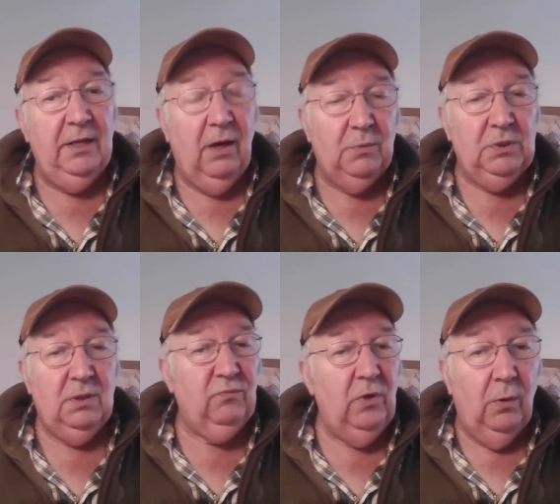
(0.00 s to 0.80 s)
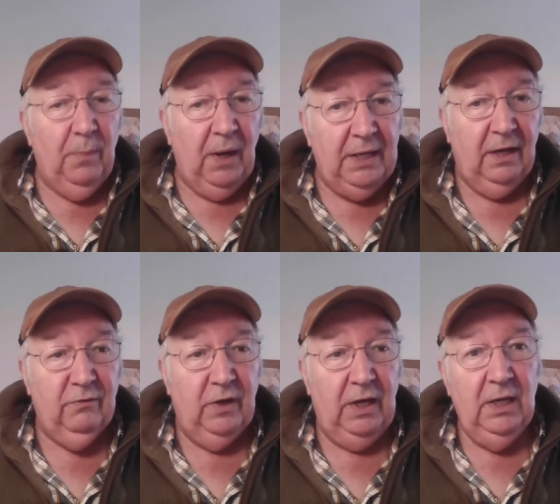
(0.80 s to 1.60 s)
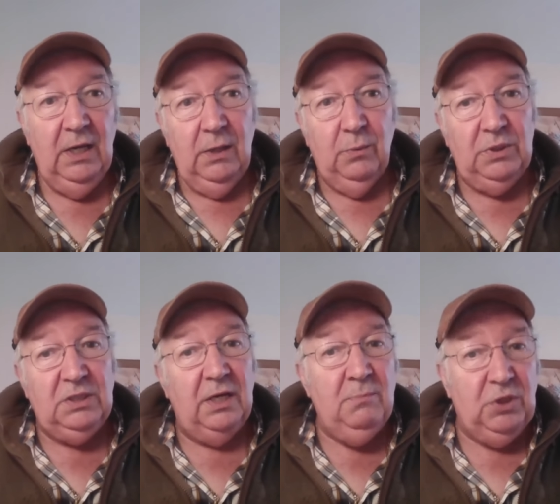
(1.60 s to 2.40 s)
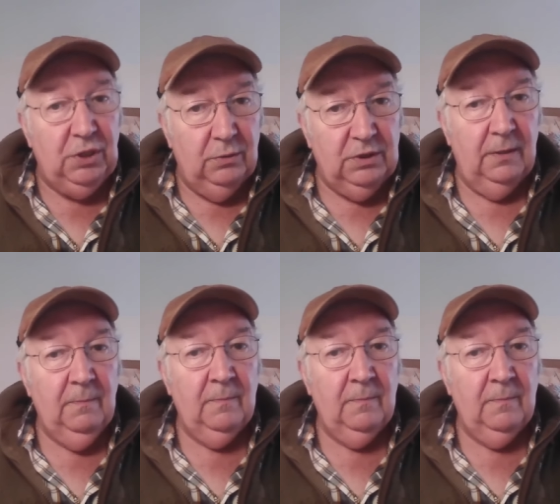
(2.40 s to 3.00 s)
and I was a real pain over it, was team shooting.